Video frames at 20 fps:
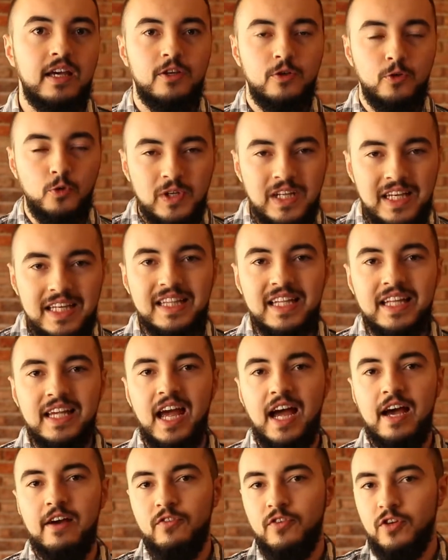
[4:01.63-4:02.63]
uniquely
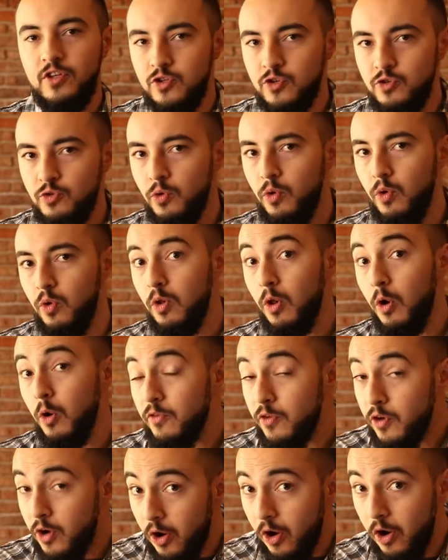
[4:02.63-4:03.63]
have control
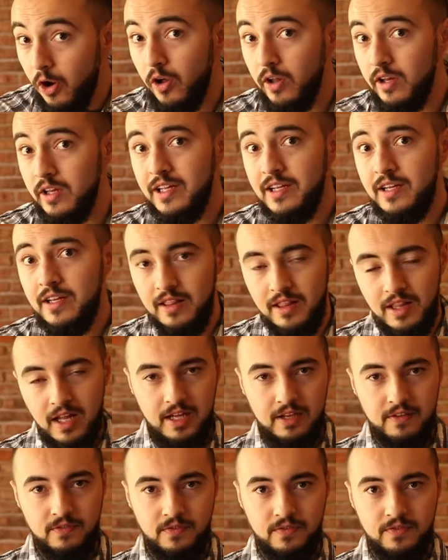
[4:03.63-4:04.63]
over all
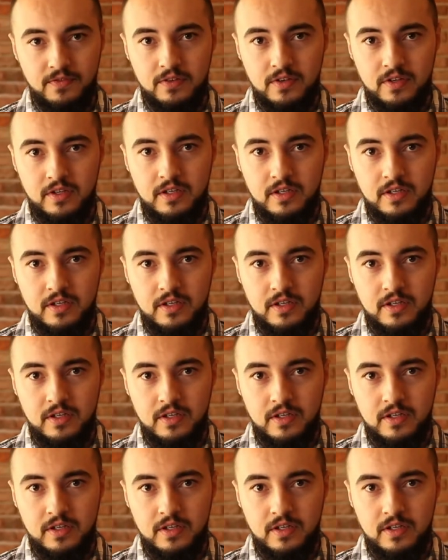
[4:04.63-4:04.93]
life."